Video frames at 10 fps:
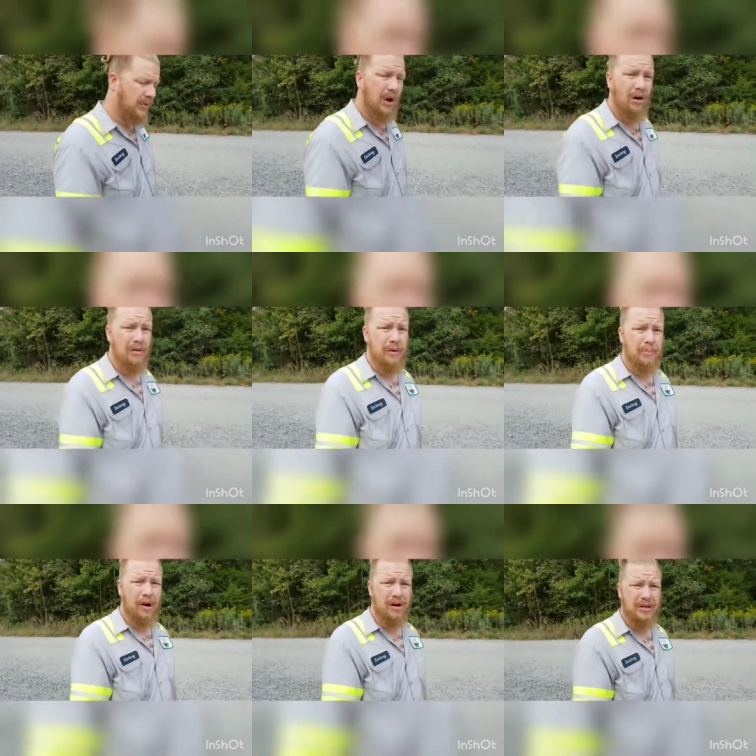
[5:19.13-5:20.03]
all the
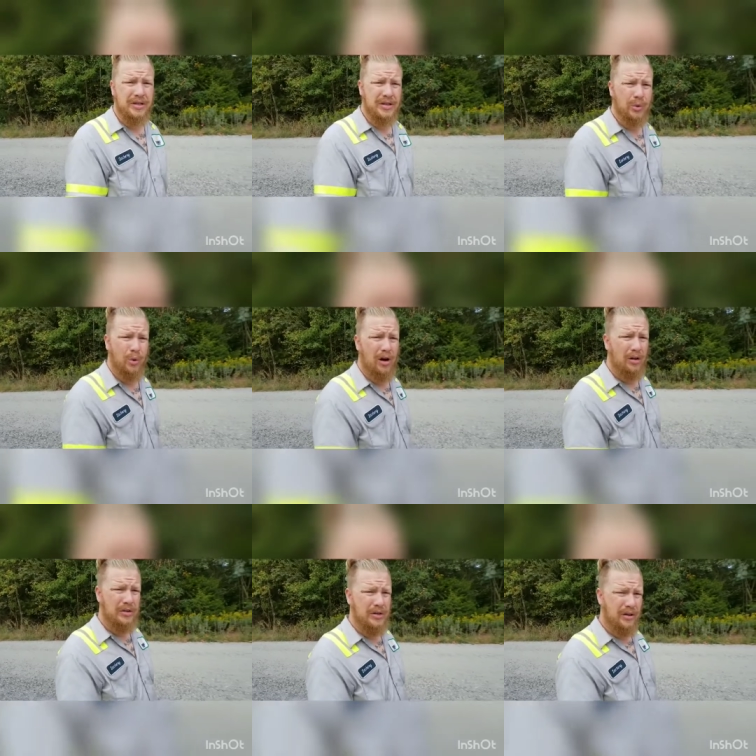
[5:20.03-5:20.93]
parts as
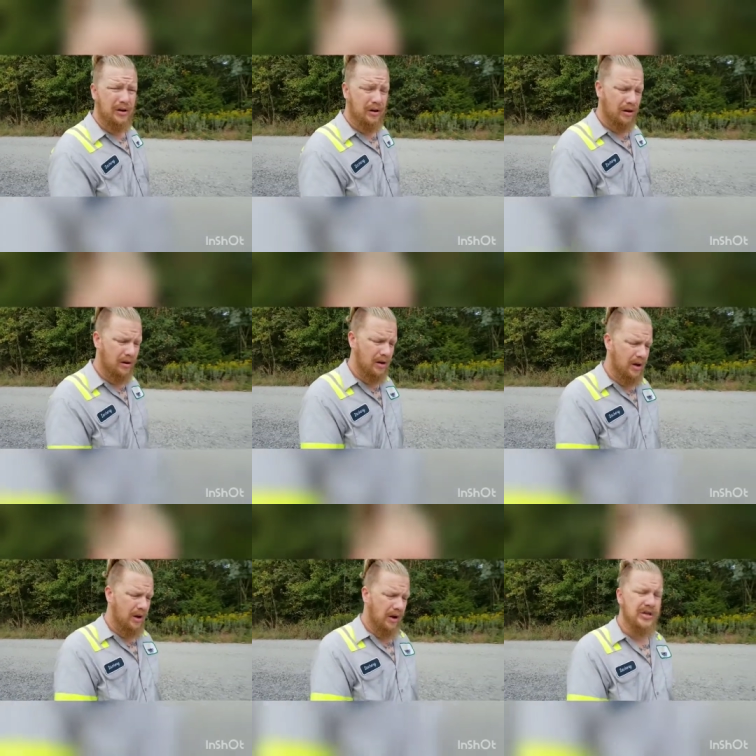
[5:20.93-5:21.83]
well to their
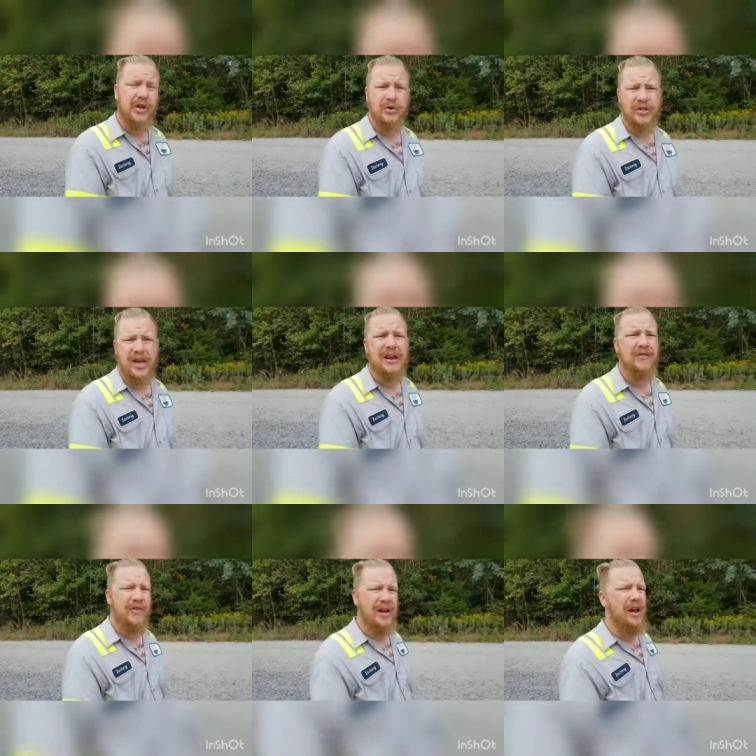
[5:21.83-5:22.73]

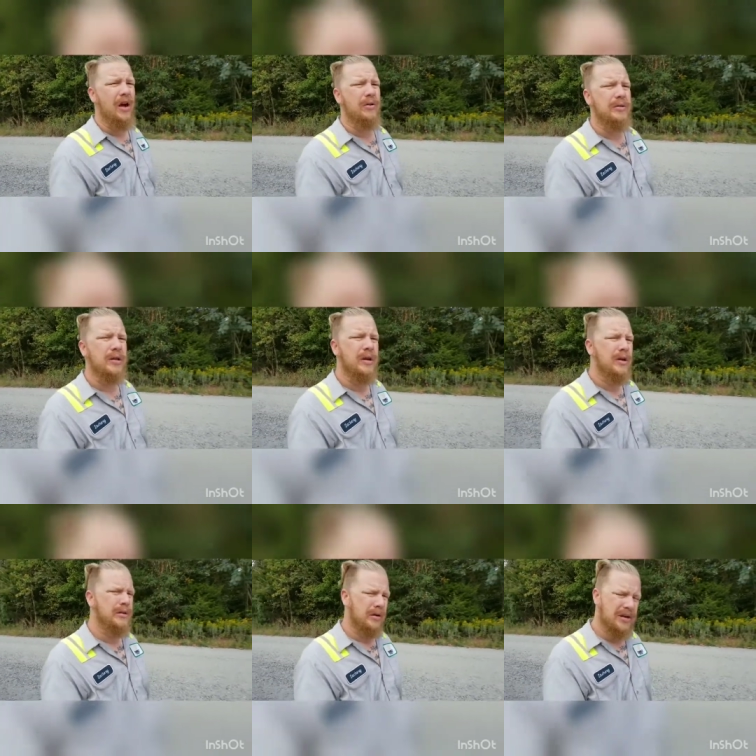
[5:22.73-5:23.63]
associated videos.
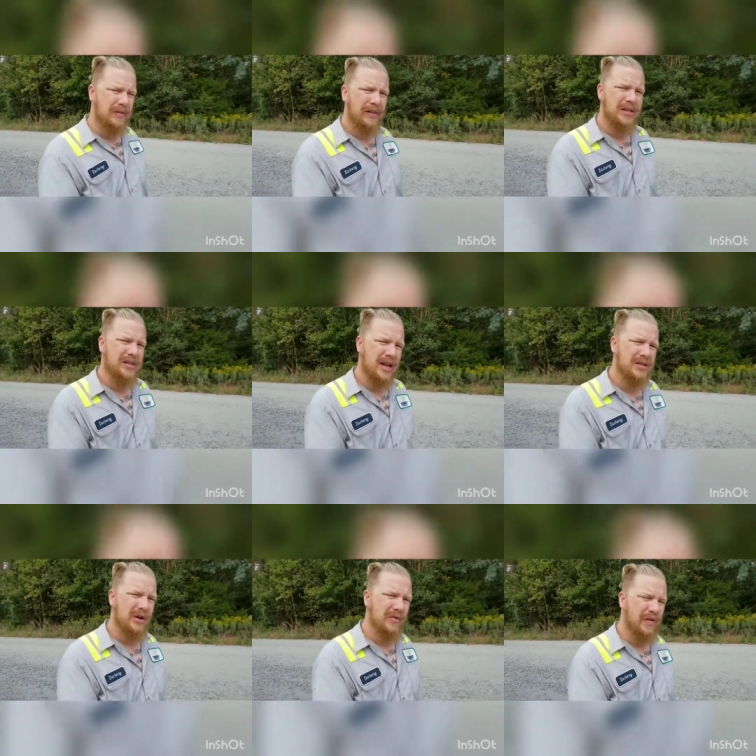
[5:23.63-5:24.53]
So definitely stay
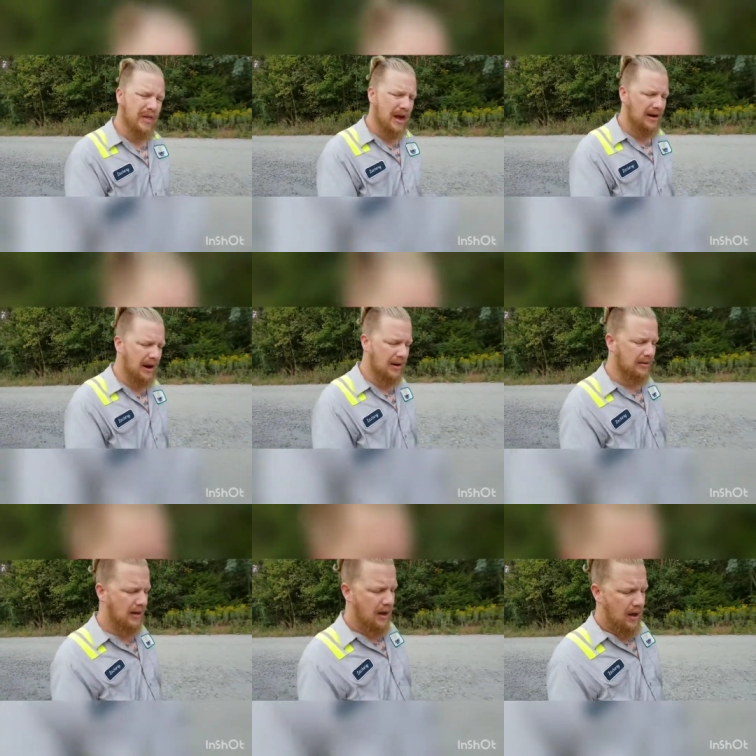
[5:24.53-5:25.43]
tuned for that, guys.
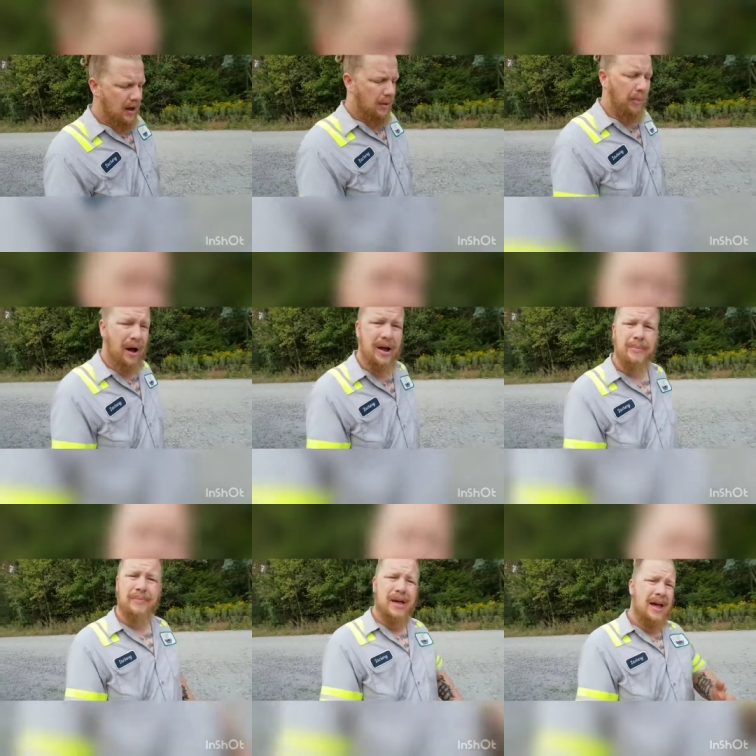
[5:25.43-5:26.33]

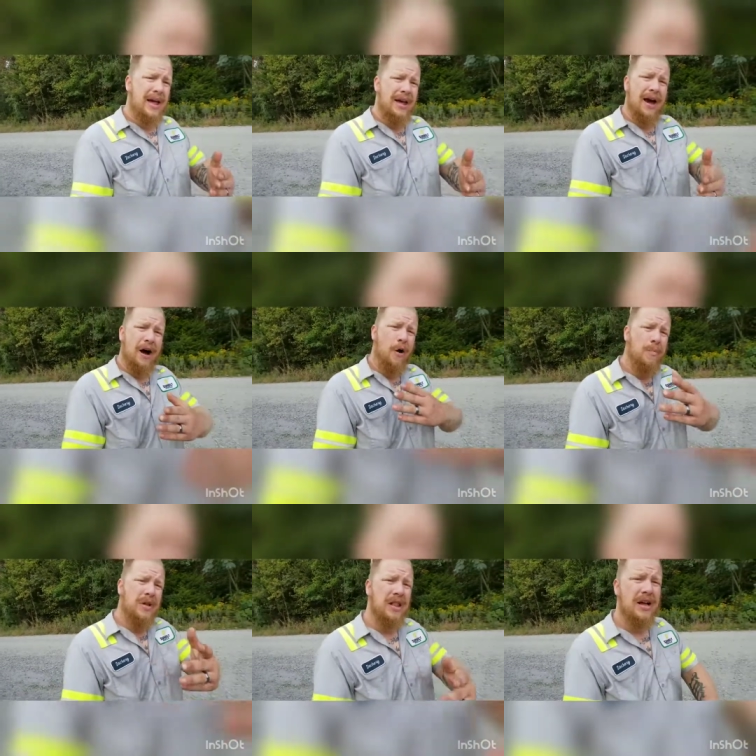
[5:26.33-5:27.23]
But hey, I
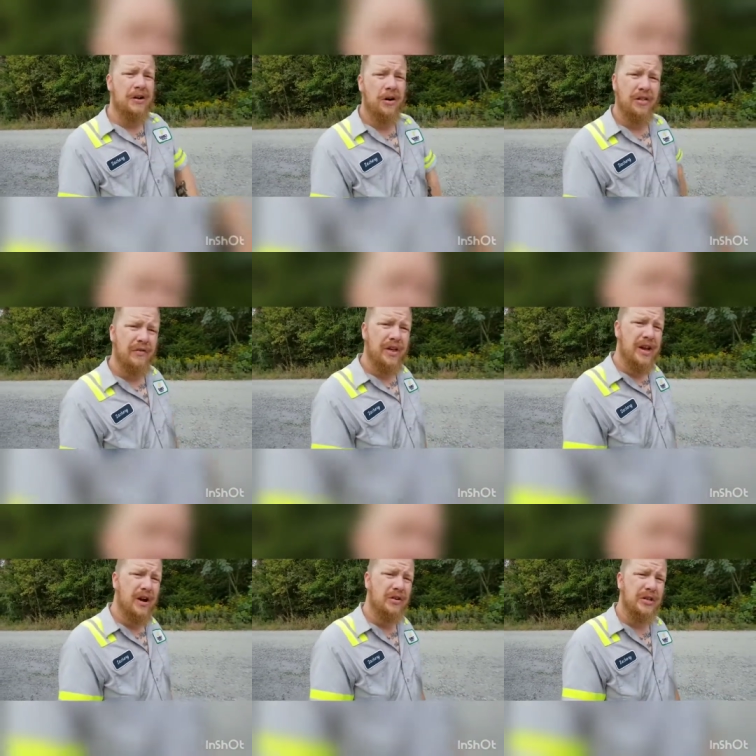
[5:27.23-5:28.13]
hope you like all the
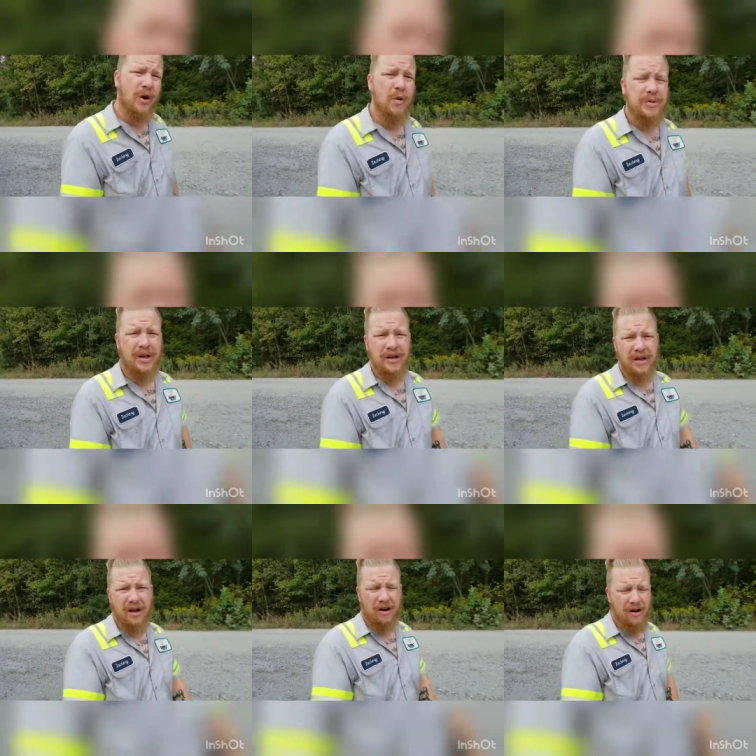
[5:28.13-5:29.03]
videos. I hope they
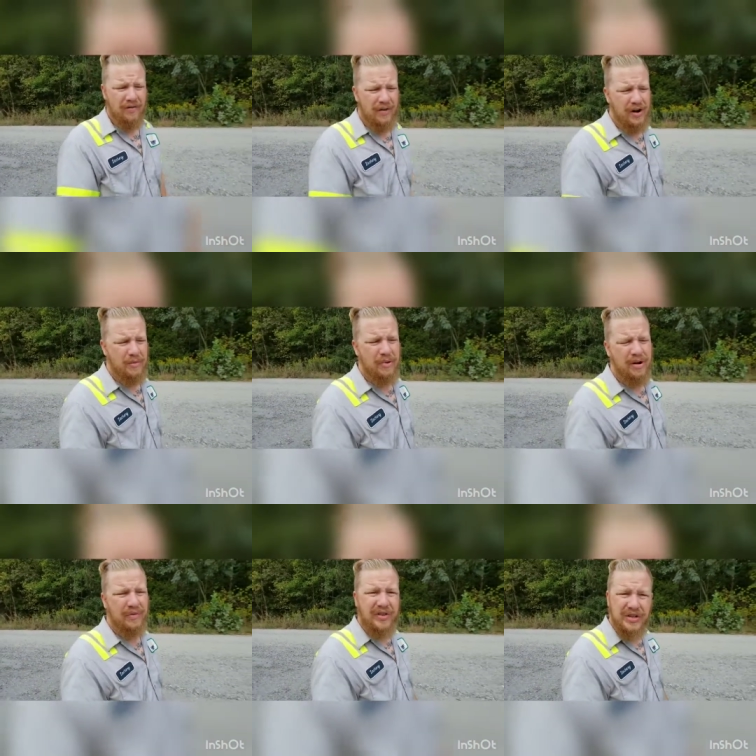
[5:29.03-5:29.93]
are very
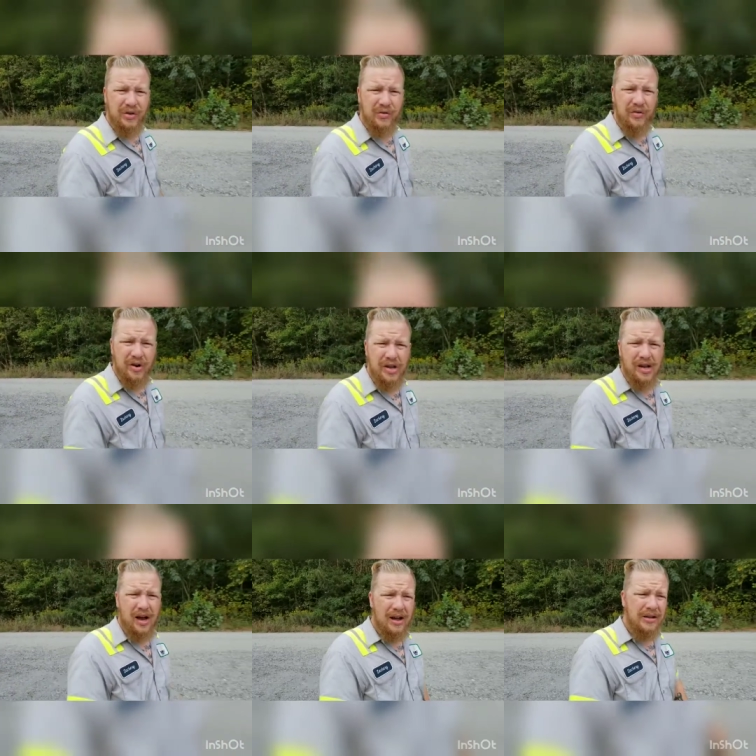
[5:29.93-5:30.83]
beneficial for you
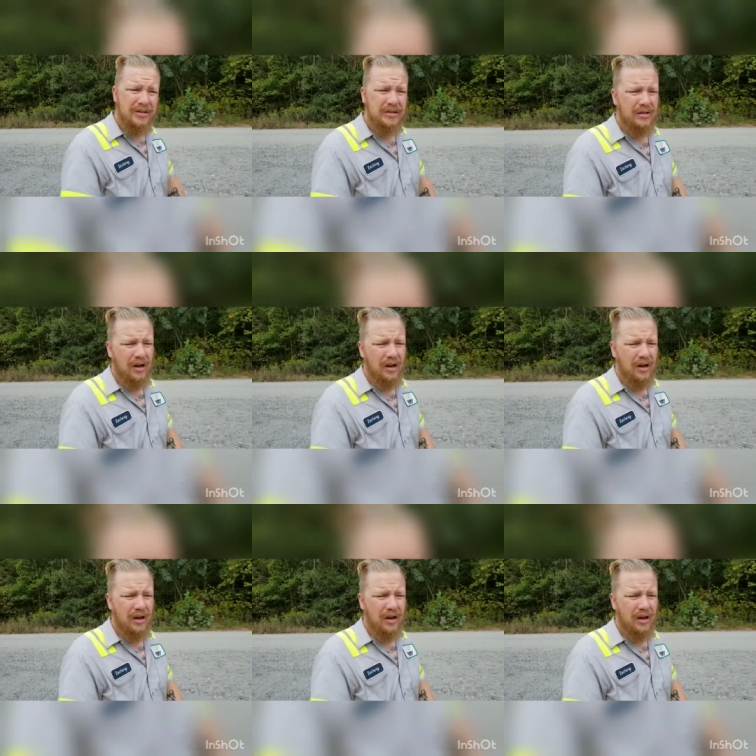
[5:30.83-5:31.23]
guys.